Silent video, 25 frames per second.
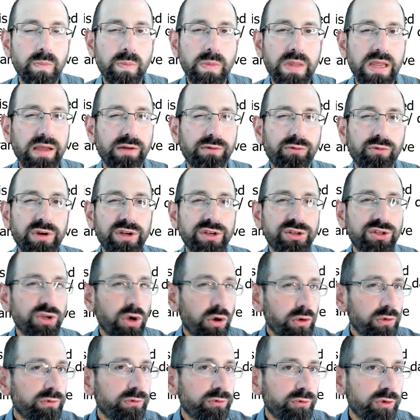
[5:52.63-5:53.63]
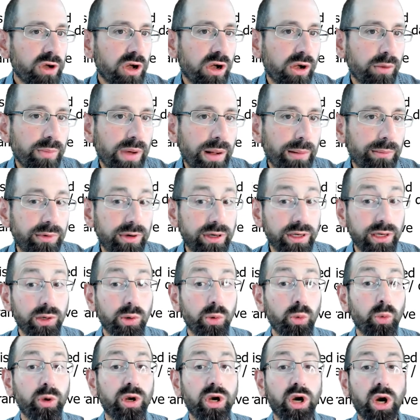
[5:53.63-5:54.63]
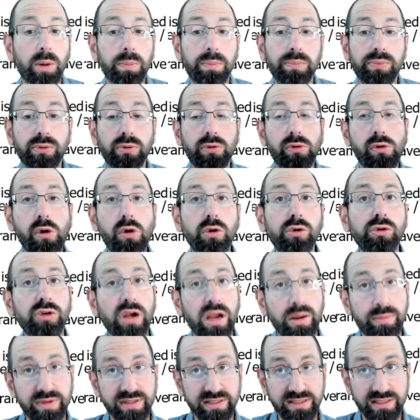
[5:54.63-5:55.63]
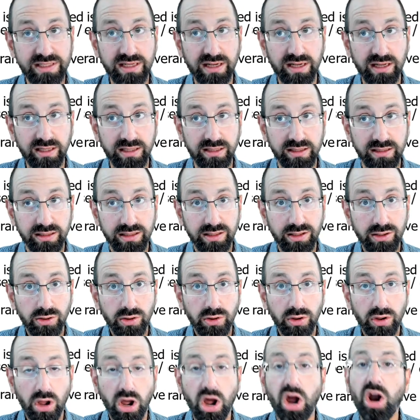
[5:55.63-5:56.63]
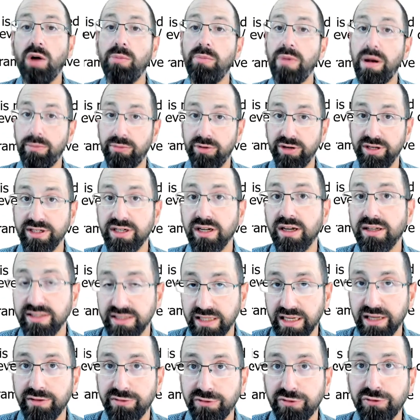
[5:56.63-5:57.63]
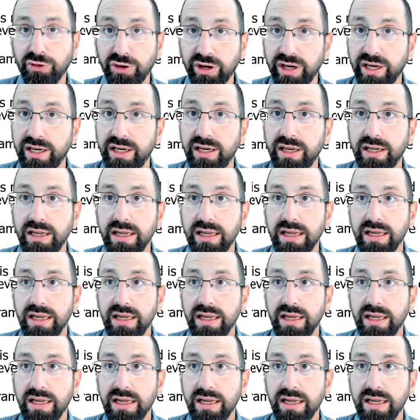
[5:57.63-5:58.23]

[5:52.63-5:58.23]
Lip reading: If we don't free our memory, when our program is done, our memory does get freed.